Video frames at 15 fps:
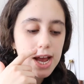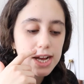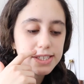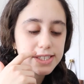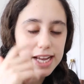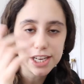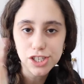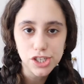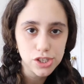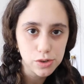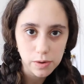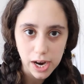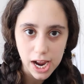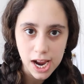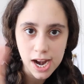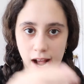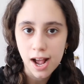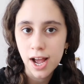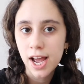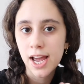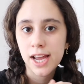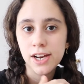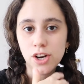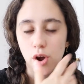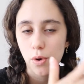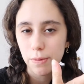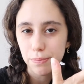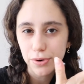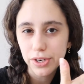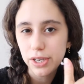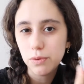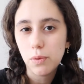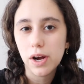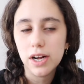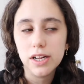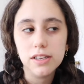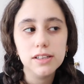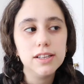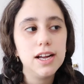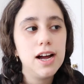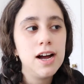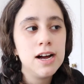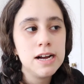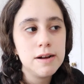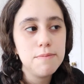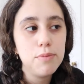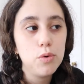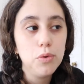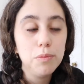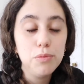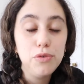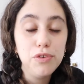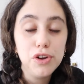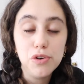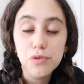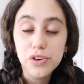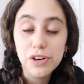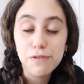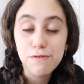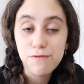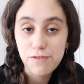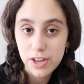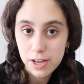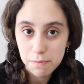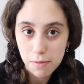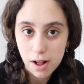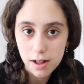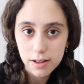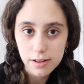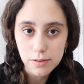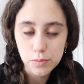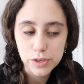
Sketch is great, I know it pretty well, but we're moving over to Figma,